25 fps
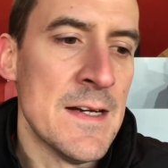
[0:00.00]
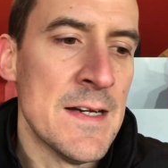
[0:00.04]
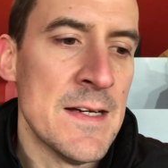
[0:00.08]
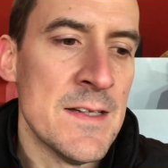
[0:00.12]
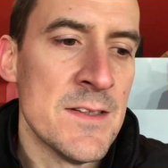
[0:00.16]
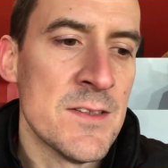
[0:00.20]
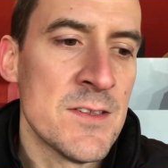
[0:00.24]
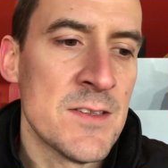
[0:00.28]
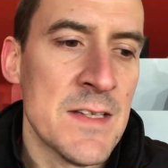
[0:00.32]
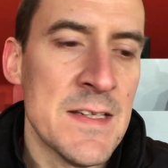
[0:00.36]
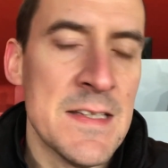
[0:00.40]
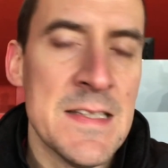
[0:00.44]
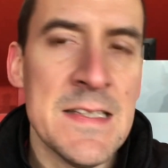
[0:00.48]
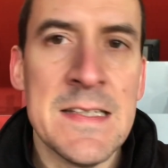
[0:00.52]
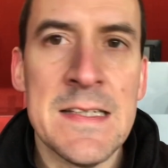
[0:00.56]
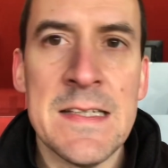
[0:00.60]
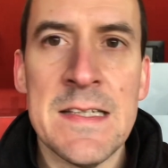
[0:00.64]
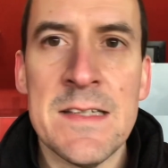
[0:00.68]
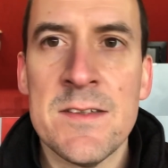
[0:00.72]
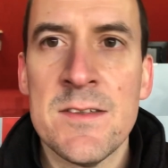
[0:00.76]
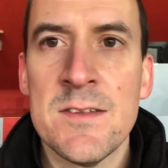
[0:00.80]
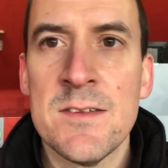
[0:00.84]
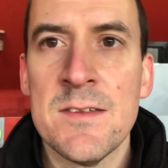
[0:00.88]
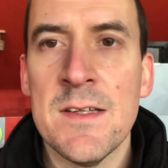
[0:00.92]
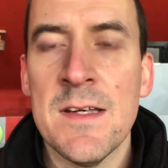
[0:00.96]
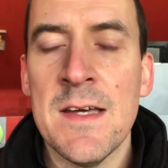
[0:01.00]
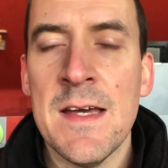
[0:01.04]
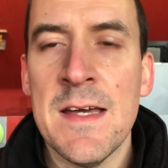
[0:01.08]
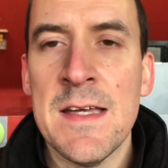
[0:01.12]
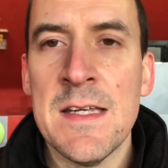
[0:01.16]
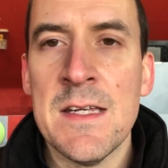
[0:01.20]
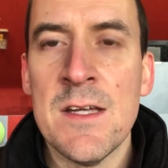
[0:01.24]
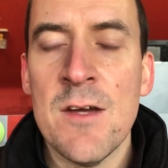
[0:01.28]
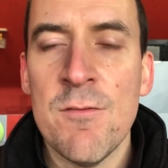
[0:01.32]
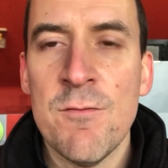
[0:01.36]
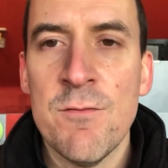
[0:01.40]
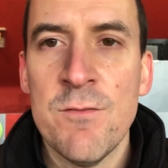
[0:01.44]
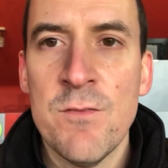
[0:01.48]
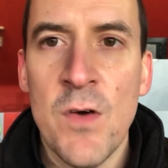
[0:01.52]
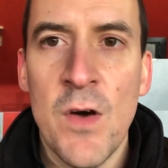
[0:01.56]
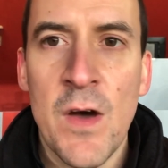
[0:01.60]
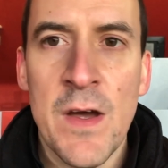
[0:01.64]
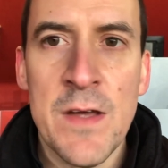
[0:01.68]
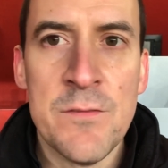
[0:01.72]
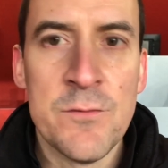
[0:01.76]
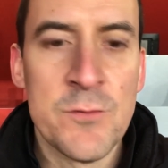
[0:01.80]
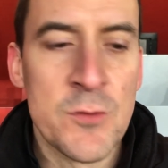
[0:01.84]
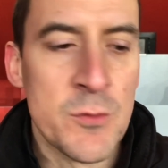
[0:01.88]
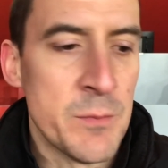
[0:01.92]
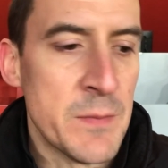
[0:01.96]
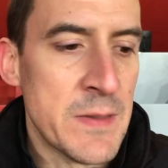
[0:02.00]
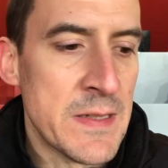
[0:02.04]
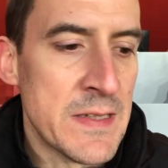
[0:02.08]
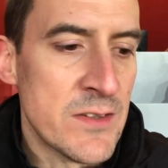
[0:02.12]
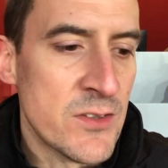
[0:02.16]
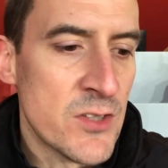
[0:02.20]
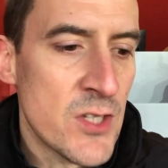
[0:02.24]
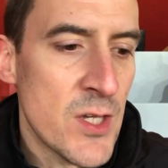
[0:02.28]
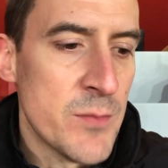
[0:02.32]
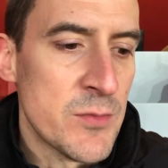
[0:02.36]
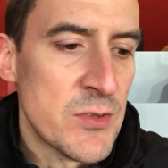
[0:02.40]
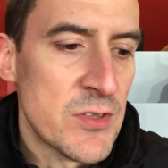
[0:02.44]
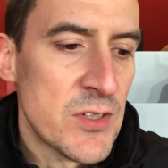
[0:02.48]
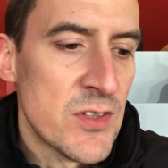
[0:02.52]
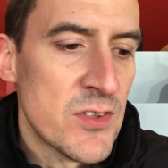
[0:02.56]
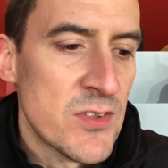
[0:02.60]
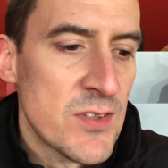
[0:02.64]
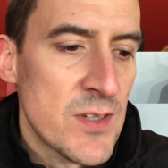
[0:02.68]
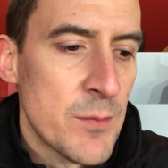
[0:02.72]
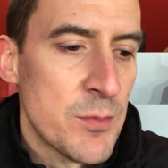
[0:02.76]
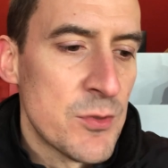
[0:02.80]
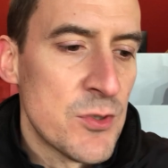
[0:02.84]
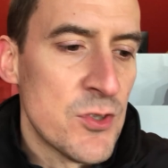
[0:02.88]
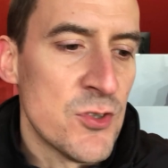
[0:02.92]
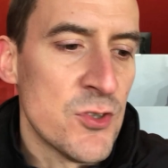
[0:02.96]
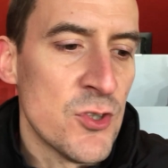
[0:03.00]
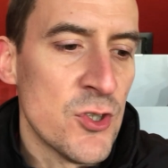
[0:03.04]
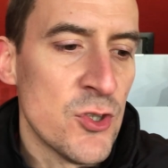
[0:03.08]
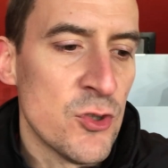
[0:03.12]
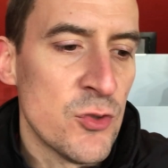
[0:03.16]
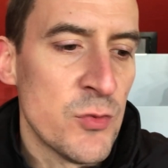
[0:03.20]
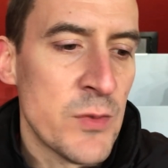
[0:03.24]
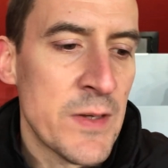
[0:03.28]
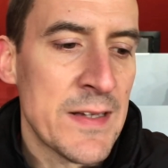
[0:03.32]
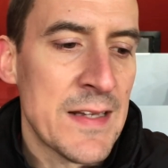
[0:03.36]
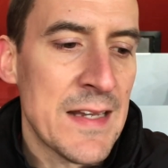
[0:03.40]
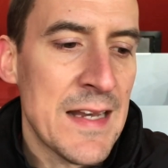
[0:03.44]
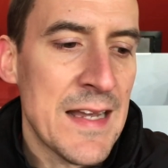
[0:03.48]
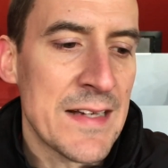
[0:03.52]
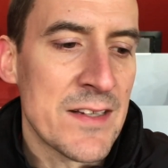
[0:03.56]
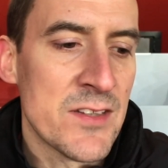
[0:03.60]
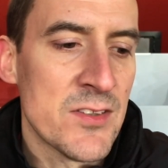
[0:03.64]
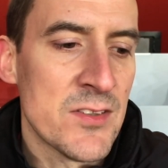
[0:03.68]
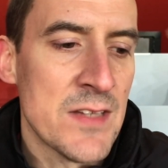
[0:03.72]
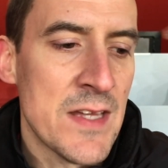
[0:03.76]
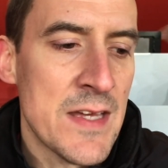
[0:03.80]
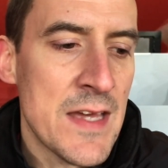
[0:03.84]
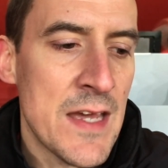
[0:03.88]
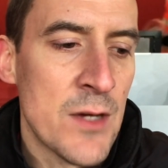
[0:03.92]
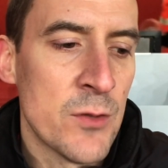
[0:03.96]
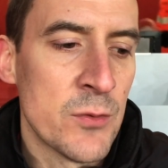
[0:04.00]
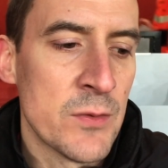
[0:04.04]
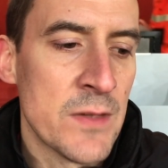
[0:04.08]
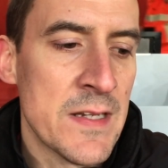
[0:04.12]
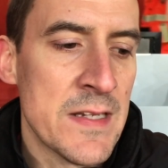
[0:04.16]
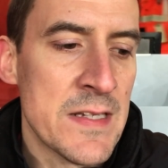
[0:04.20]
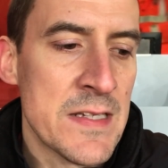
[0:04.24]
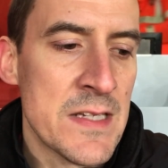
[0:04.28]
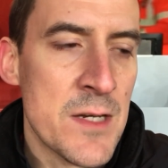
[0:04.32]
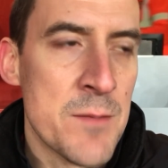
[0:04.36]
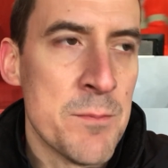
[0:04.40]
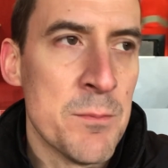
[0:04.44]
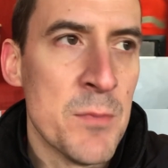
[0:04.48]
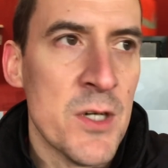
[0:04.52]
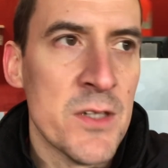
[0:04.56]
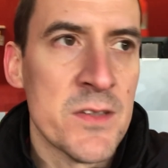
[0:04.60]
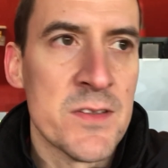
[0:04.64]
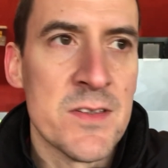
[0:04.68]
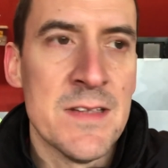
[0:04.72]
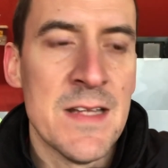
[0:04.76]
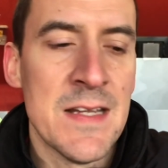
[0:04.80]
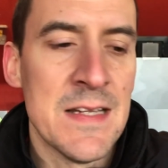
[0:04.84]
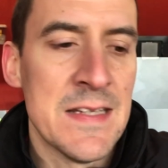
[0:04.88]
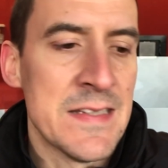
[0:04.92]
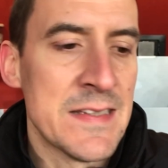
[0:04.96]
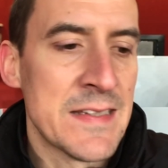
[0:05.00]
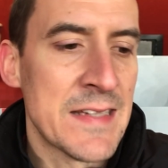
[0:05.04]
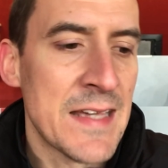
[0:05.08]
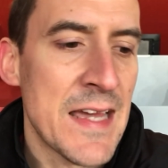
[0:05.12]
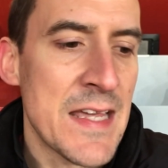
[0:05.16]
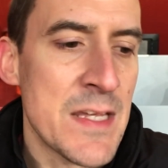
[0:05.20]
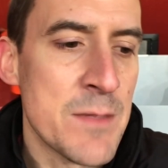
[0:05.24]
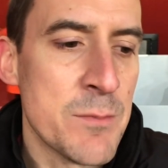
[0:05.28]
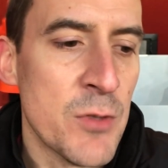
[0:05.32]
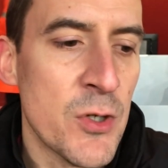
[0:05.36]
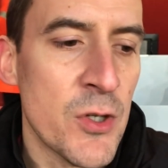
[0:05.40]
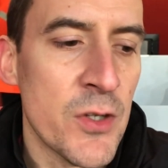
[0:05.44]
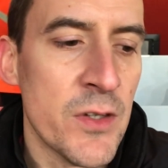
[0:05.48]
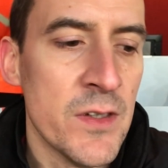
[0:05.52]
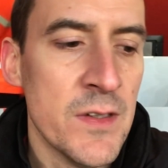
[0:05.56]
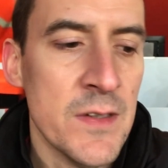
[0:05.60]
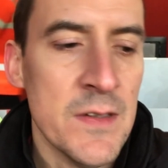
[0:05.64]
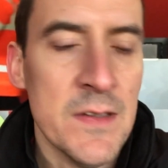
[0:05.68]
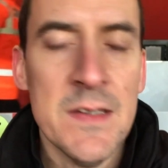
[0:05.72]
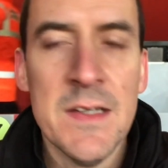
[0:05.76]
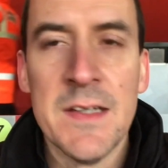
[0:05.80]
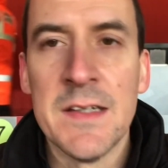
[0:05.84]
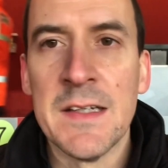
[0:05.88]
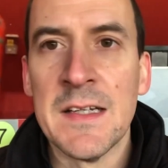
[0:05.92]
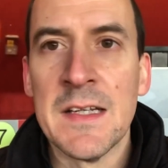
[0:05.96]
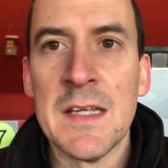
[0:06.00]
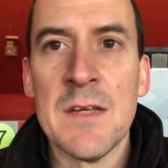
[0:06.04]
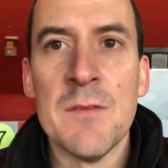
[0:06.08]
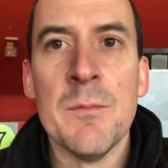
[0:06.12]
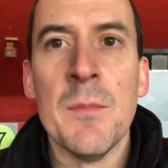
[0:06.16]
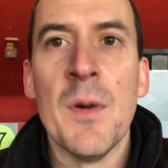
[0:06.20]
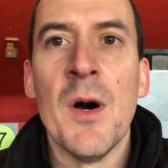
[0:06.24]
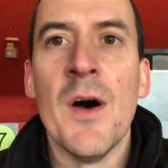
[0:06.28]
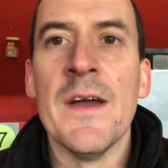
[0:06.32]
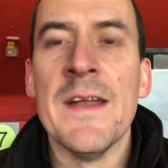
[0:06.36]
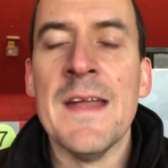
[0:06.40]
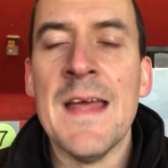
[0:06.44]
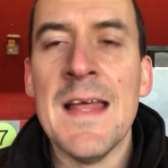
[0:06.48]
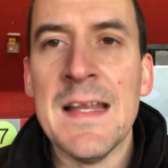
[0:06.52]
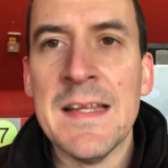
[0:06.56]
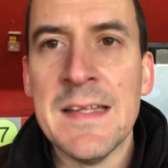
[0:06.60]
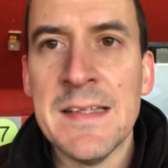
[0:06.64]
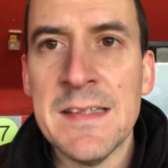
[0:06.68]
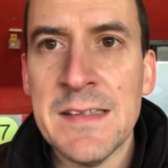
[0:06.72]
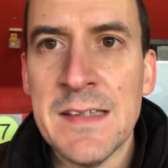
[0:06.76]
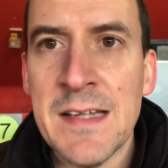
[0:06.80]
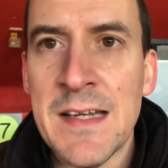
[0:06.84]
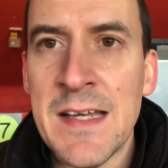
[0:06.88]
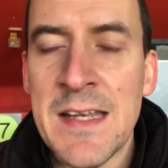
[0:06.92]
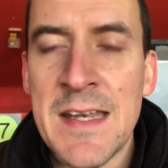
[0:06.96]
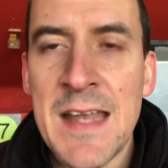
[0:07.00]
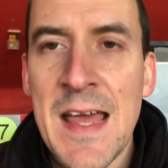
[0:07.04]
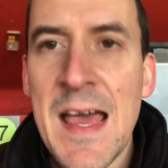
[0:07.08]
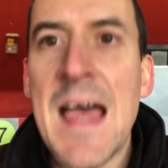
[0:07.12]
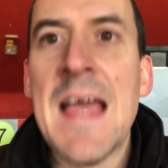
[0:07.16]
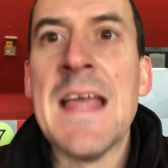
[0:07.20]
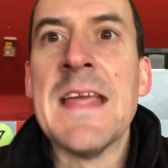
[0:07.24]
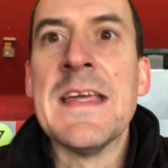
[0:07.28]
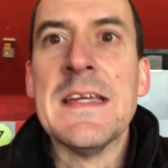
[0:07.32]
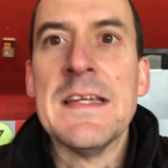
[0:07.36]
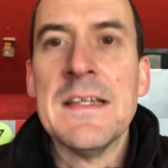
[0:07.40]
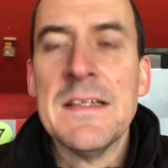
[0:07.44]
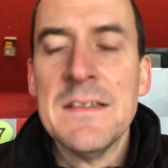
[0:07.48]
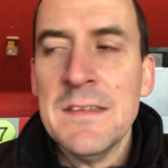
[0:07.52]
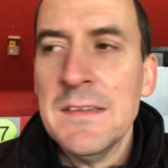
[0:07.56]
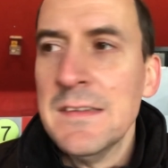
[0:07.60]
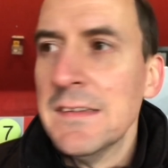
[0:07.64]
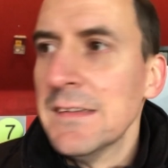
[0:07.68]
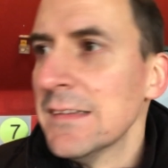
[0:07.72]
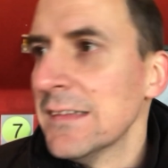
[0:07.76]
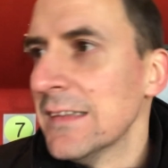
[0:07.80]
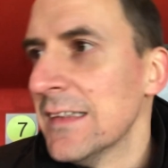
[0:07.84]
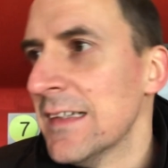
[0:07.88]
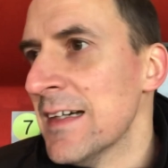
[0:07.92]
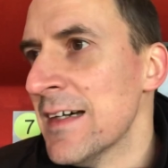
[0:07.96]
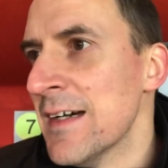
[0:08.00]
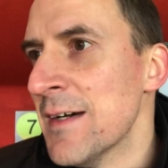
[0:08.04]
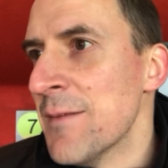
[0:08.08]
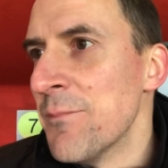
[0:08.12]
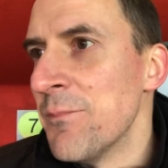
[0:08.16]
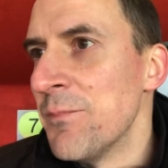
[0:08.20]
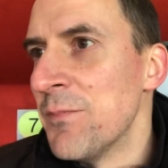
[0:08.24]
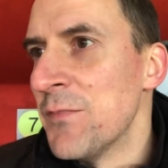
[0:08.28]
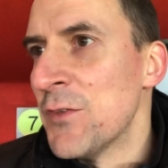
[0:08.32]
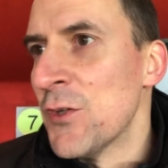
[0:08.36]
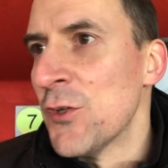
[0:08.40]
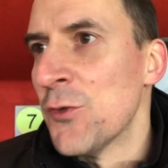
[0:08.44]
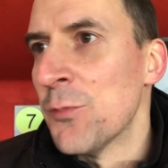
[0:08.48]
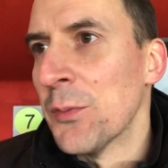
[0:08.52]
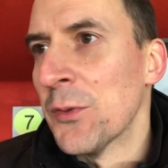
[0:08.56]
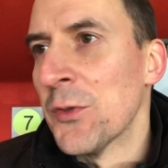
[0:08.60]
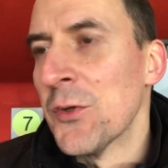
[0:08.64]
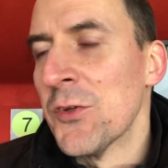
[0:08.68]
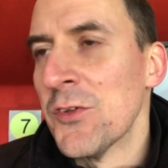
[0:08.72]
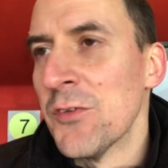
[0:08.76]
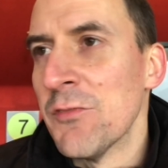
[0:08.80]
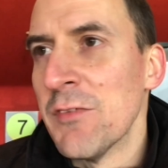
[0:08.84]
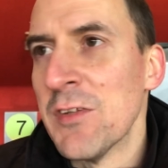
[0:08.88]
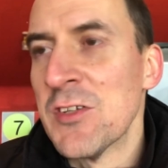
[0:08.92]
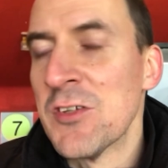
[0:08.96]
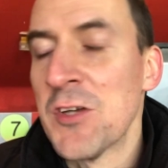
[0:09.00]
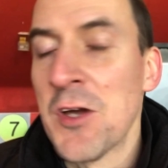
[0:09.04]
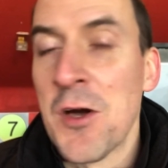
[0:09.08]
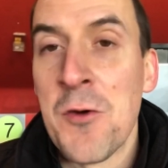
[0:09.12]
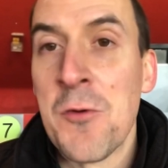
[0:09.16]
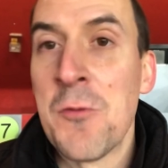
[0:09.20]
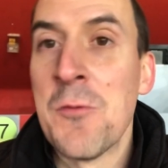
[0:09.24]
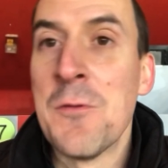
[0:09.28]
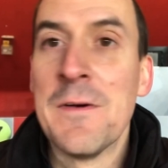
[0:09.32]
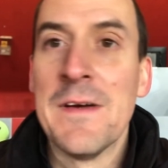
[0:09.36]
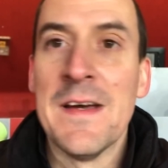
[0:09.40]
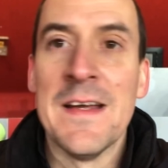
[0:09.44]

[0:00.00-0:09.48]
So he gets a 5 from me. In terms of the substitutes, we had Lacazette, Elneny and Martinelli came on. I'm going to give Martinelli an 8 just because of his goal.